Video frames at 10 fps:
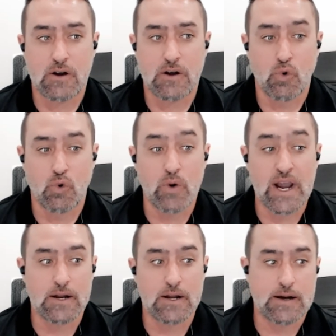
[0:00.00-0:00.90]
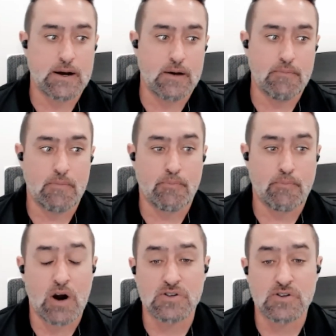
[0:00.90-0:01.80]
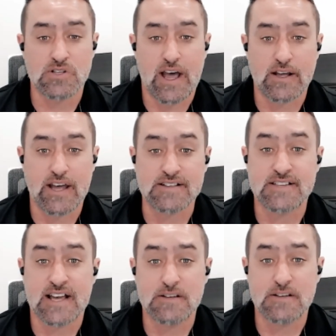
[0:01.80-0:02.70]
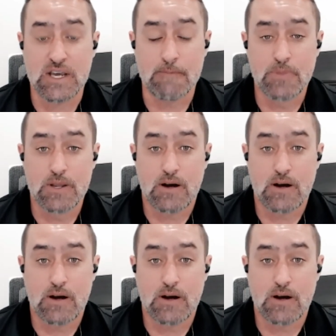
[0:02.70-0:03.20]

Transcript: great partners like Accessibility,